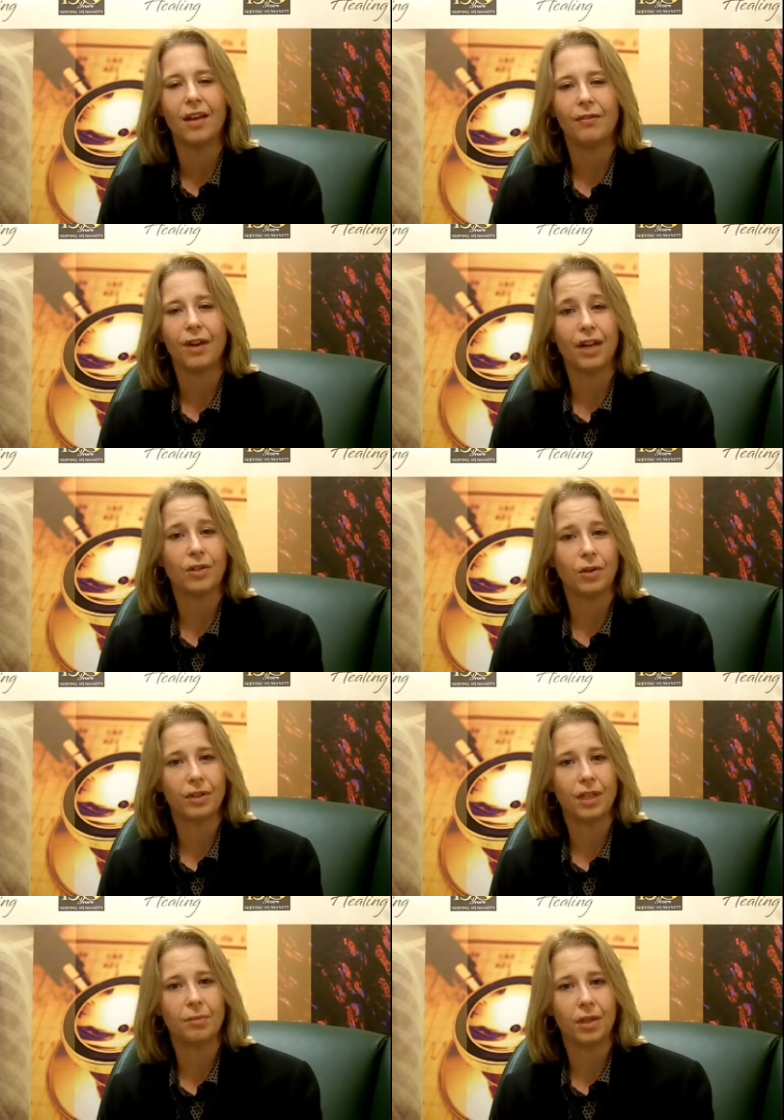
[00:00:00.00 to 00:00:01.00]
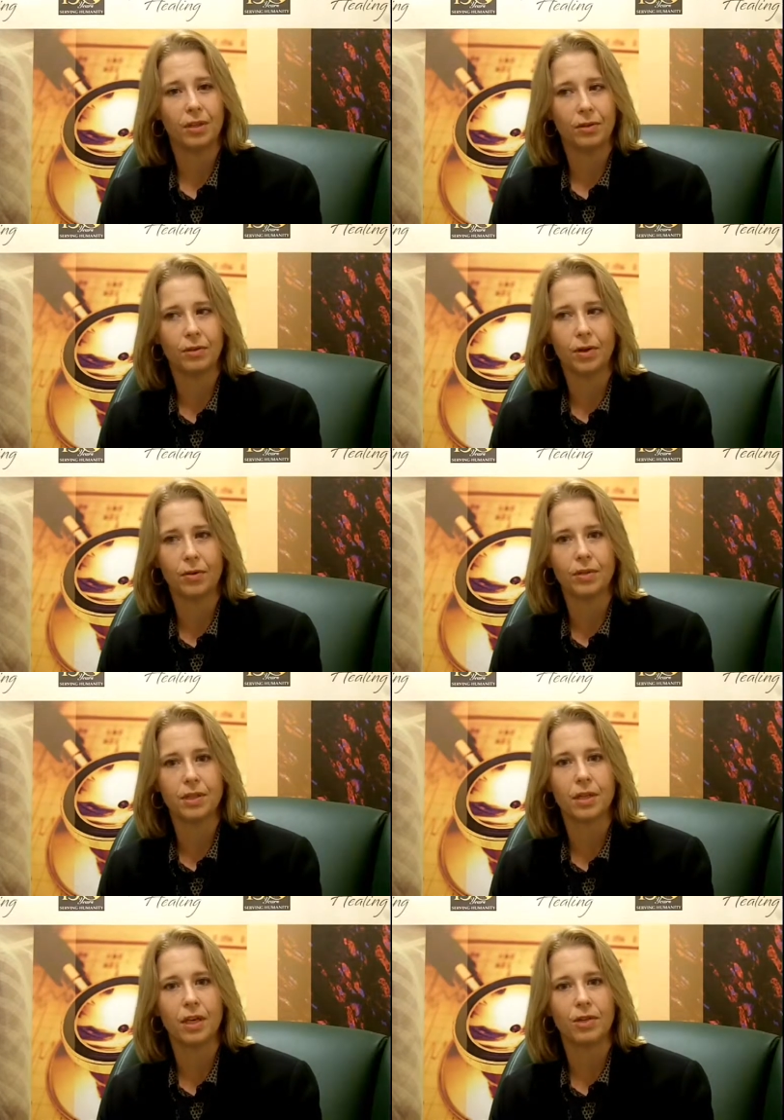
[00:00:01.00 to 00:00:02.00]
In fact, only a blood
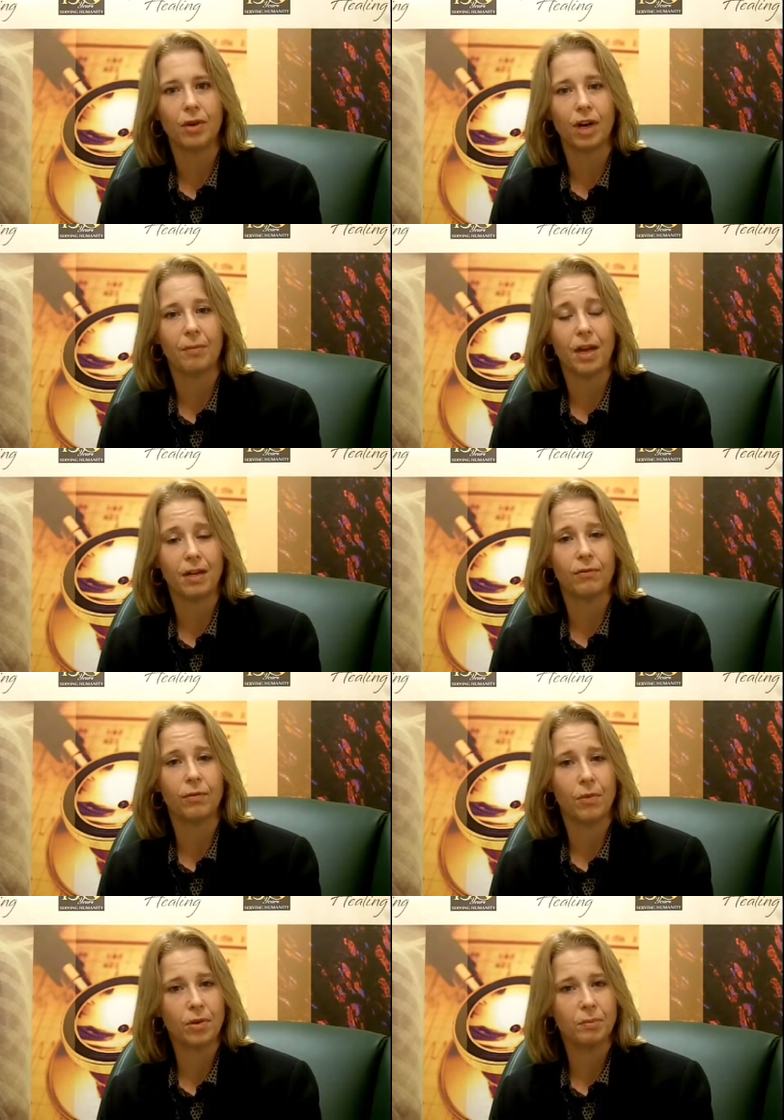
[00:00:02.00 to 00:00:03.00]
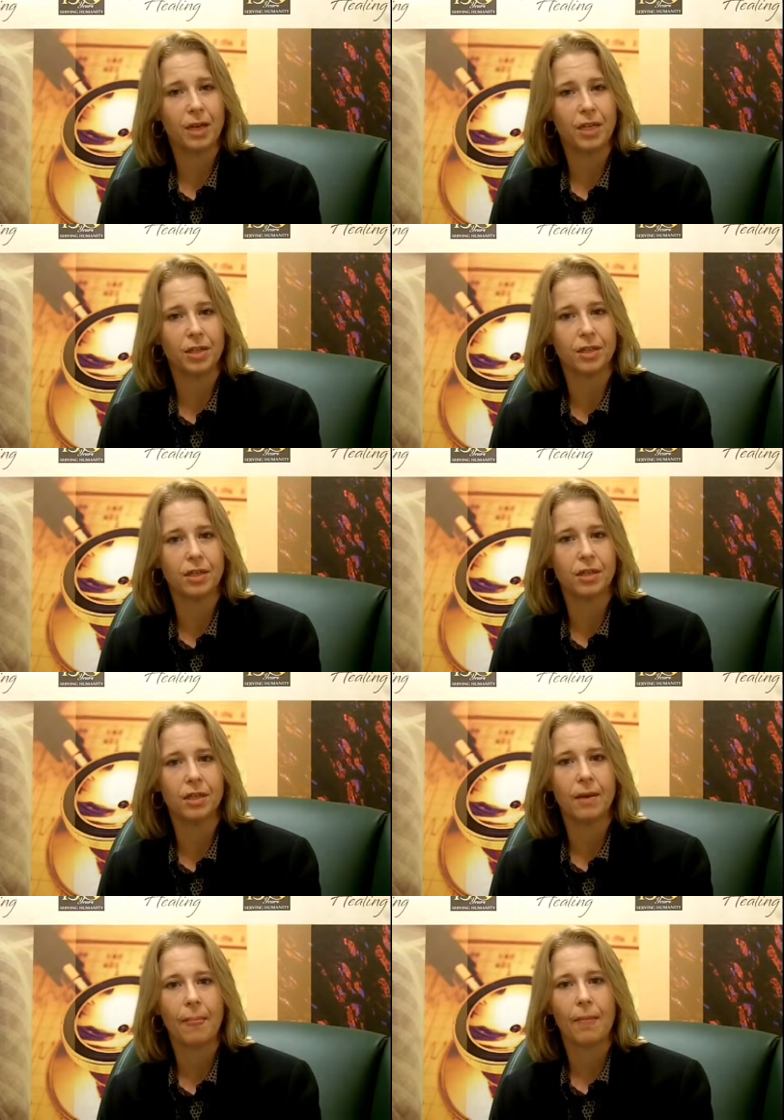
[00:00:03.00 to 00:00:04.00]
glucose is recommended for most
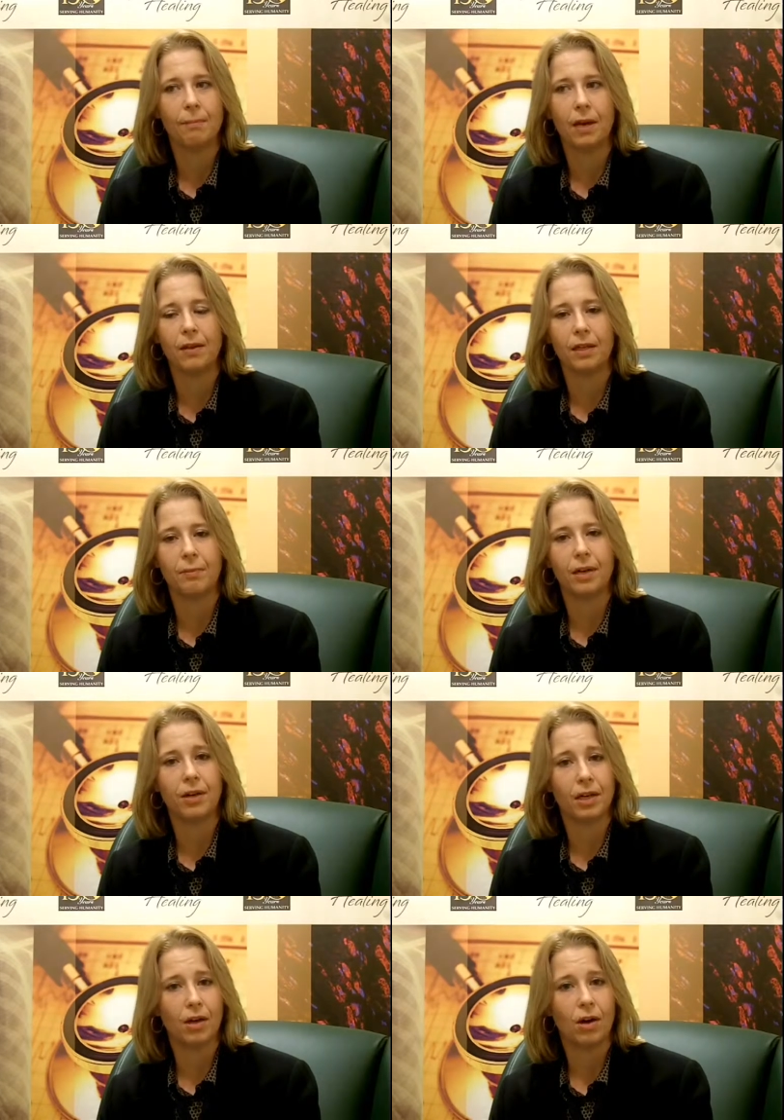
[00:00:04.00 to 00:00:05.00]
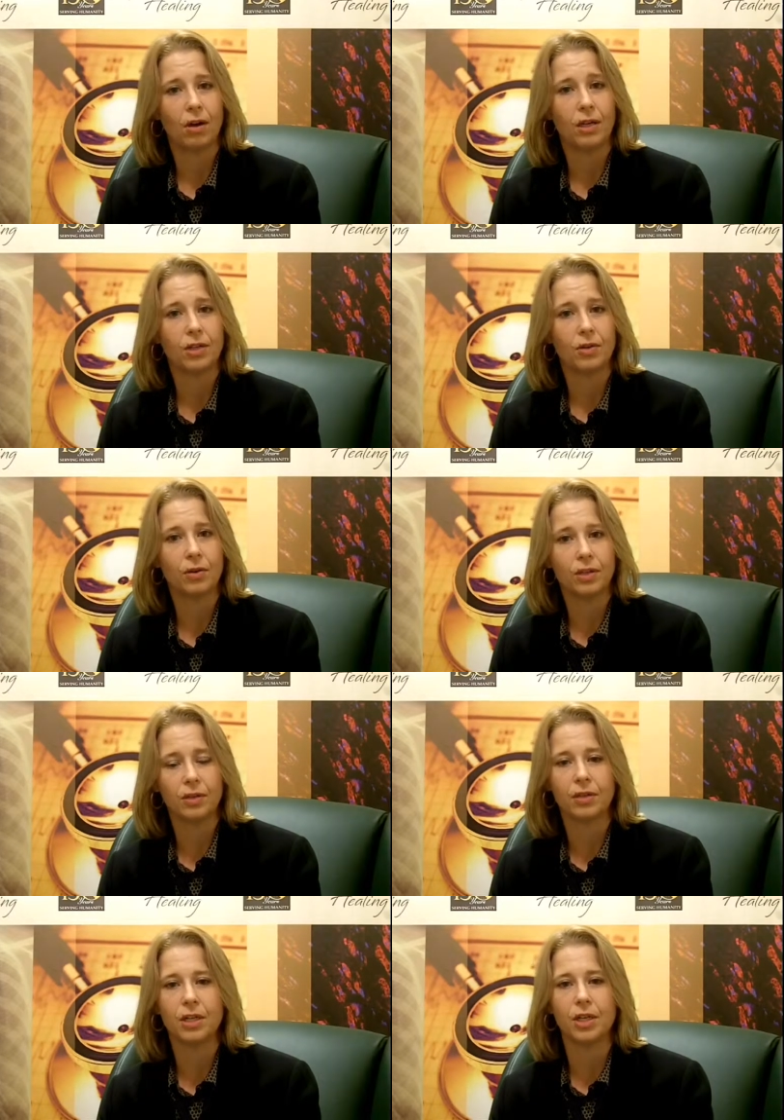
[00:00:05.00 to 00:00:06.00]
patients by the American Heart and Stroke
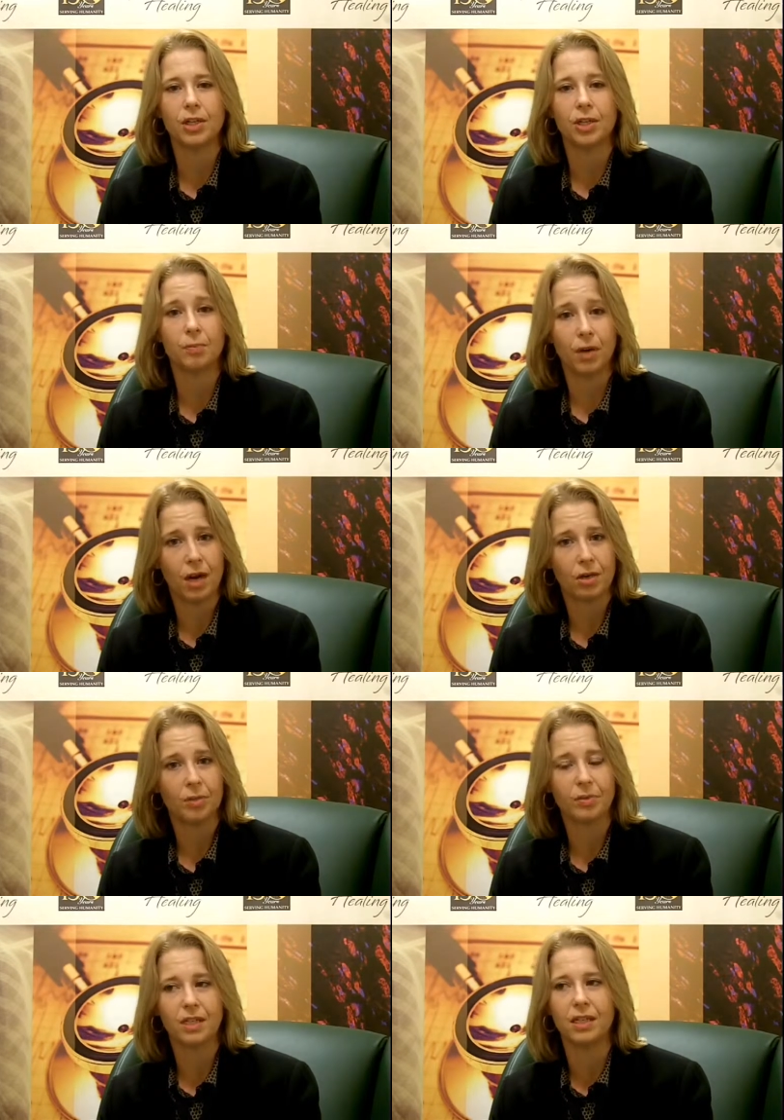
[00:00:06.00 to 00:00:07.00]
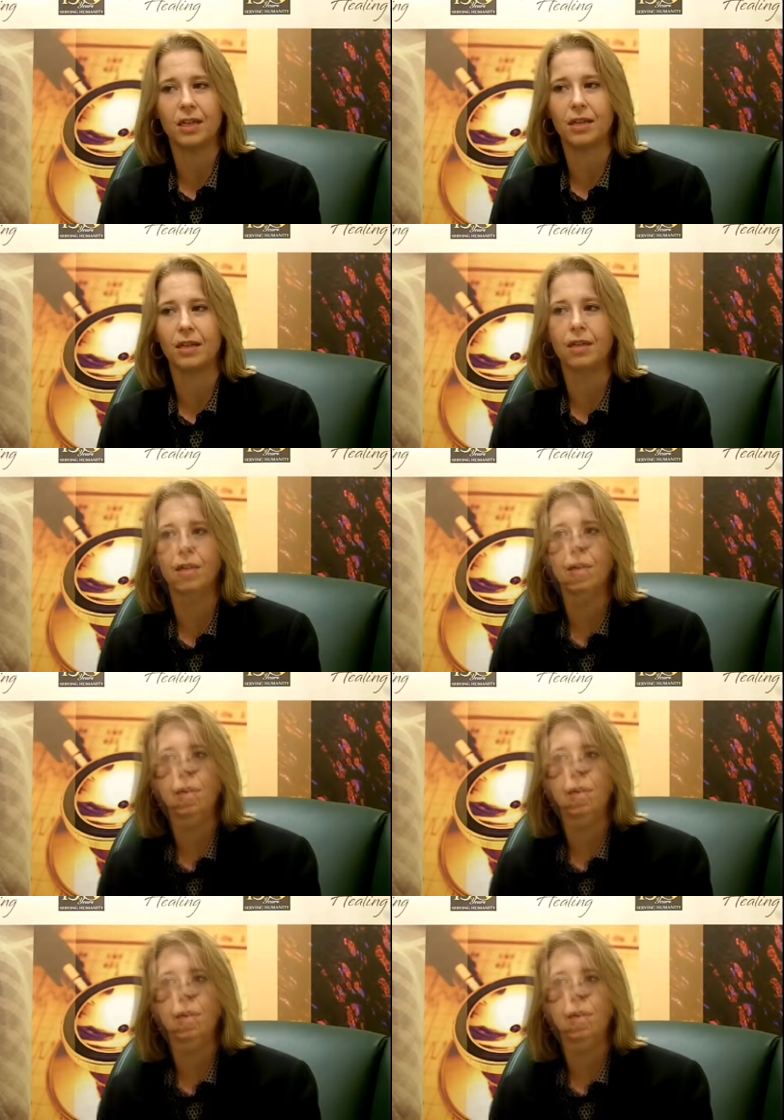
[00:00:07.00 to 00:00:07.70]
Associations prior to proceeding.